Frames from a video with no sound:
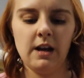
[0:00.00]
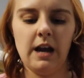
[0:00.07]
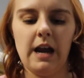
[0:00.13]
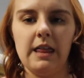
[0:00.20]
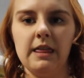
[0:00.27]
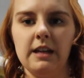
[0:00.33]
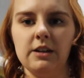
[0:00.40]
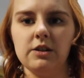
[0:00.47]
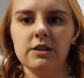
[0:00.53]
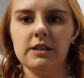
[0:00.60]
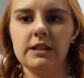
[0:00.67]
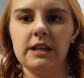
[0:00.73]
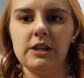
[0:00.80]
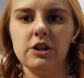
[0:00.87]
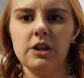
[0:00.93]
and then just
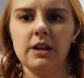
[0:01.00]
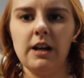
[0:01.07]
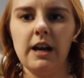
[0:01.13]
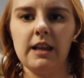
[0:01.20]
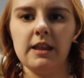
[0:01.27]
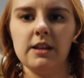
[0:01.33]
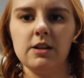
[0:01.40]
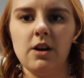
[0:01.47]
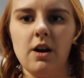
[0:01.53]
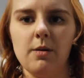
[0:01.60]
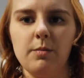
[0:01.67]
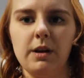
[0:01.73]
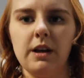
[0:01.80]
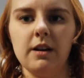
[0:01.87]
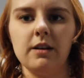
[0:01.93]
stitch it at the
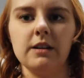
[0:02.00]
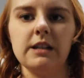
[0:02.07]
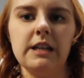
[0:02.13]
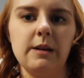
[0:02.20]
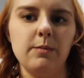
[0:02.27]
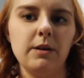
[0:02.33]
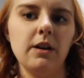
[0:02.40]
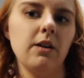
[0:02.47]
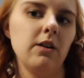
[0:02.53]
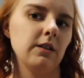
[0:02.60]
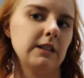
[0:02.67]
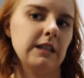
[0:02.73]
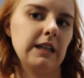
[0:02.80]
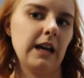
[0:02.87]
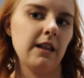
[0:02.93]
top here to keep it
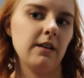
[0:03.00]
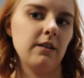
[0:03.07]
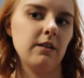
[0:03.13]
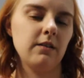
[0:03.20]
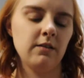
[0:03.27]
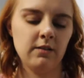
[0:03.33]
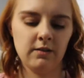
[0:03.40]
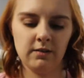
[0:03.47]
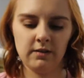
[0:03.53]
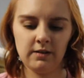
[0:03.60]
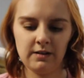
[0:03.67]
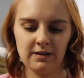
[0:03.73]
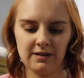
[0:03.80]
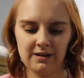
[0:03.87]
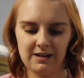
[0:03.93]
together.
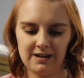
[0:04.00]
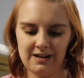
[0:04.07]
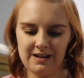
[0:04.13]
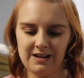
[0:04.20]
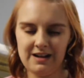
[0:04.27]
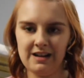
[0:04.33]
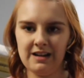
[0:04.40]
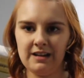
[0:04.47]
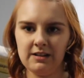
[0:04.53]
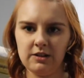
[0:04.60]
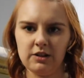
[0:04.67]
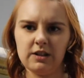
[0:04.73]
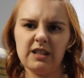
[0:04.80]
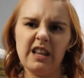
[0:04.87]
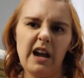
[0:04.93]

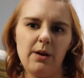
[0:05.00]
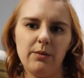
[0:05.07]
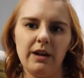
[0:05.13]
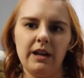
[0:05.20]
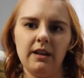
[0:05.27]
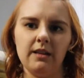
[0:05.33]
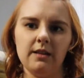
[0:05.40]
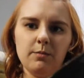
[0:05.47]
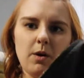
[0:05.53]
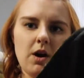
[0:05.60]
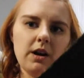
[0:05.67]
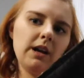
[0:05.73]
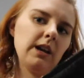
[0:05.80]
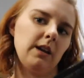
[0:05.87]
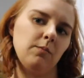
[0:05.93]
Just that way the
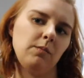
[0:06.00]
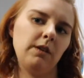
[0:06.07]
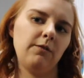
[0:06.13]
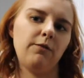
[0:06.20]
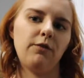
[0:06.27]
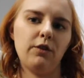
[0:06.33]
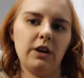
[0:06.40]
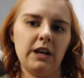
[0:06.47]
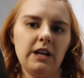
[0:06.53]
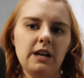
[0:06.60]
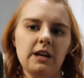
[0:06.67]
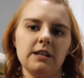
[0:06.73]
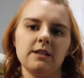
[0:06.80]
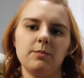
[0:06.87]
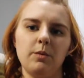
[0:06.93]
pocket can be free
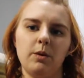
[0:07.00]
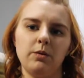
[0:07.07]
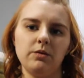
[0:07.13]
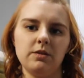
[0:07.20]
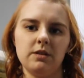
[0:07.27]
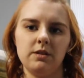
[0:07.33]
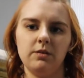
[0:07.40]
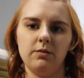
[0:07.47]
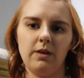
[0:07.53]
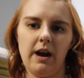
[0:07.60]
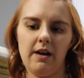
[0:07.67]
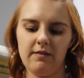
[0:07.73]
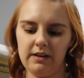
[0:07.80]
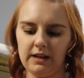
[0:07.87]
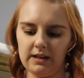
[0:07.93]
as opposed to
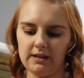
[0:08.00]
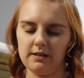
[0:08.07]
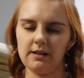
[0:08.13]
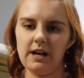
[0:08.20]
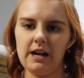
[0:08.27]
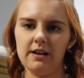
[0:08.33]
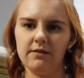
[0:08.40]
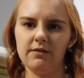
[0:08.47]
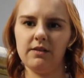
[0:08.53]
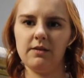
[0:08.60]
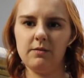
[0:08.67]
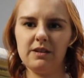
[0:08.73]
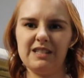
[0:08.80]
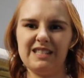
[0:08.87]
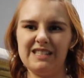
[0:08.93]
having it kind of
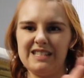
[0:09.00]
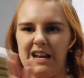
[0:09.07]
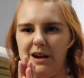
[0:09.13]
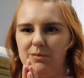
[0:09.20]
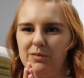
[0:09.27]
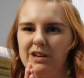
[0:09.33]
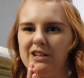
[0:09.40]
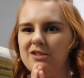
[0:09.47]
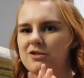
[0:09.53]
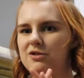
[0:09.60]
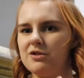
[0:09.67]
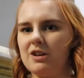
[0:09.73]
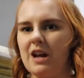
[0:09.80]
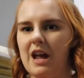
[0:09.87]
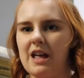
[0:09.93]

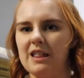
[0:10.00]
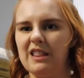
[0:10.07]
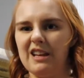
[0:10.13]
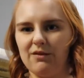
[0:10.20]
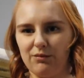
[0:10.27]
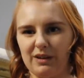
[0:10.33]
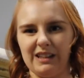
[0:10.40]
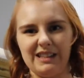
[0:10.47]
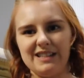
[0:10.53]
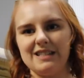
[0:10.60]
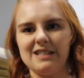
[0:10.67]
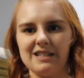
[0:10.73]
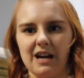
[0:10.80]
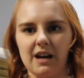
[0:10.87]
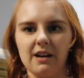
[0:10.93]
sandwiched and then really
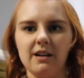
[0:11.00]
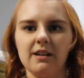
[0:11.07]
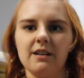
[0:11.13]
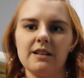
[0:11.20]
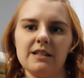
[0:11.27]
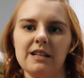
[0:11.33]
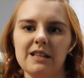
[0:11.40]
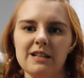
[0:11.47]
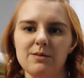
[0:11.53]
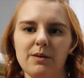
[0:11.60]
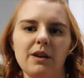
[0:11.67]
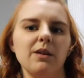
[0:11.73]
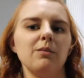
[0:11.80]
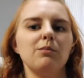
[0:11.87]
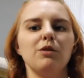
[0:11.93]
stuck, because then this
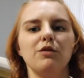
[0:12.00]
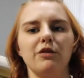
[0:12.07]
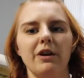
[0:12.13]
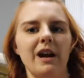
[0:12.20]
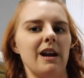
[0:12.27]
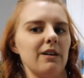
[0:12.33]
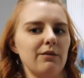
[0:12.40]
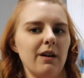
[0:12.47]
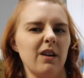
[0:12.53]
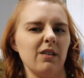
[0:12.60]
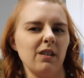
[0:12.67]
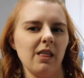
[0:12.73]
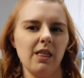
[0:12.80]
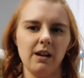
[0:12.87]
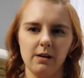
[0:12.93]
way you can move your hand around
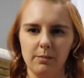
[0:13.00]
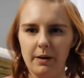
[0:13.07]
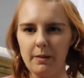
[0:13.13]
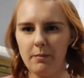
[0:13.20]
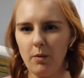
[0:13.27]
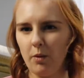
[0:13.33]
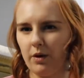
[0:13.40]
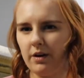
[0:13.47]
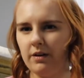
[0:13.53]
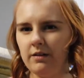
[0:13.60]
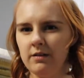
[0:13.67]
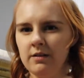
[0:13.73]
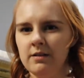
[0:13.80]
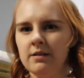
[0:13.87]
a little bit more.